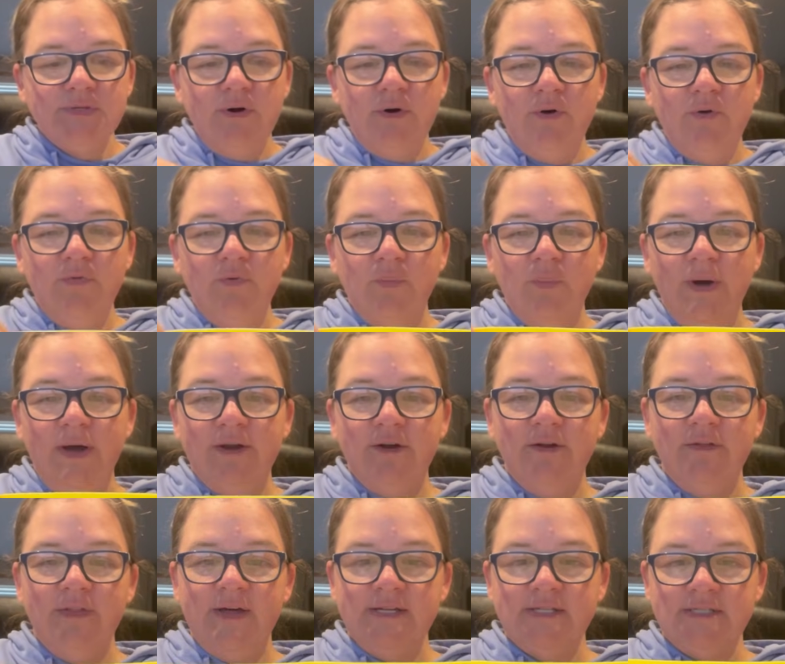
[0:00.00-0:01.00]
all the wider
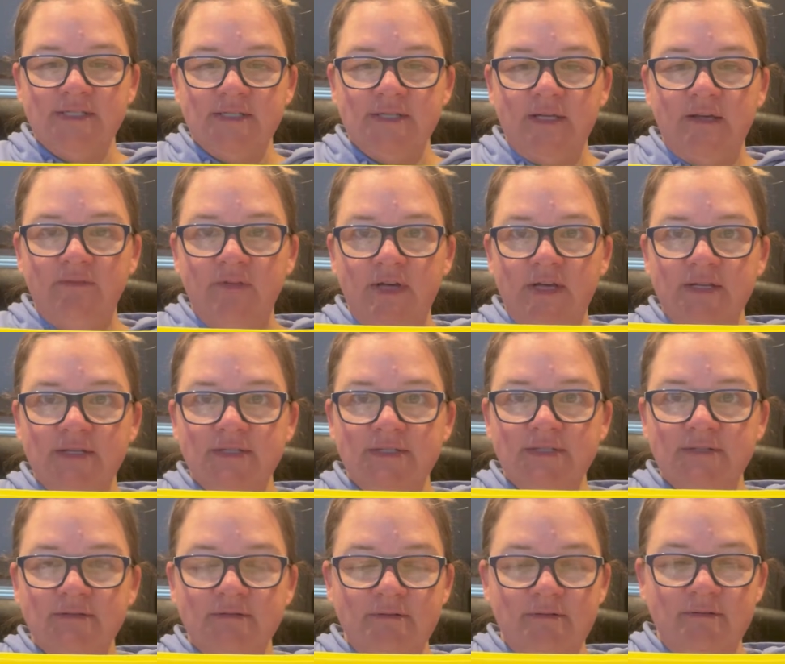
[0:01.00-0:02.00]
that sleeve is.